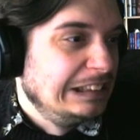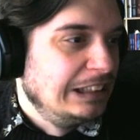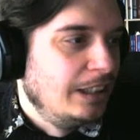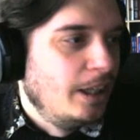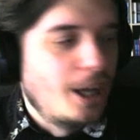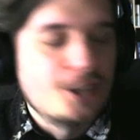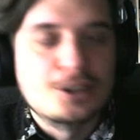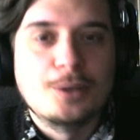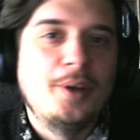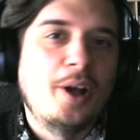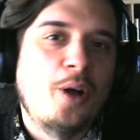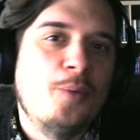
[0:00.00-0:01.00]
Also, we
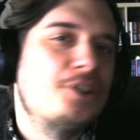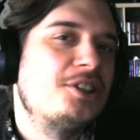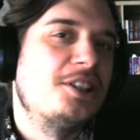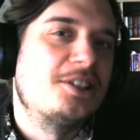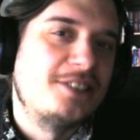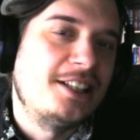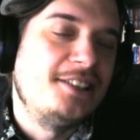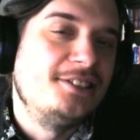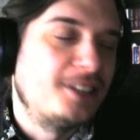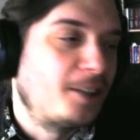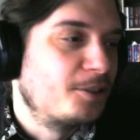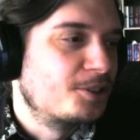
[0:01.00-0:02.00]
almost hit
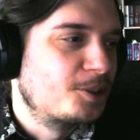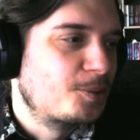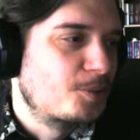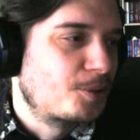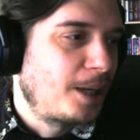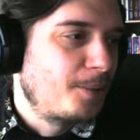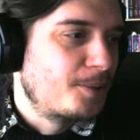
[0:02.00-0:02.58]
10,000 subscribers.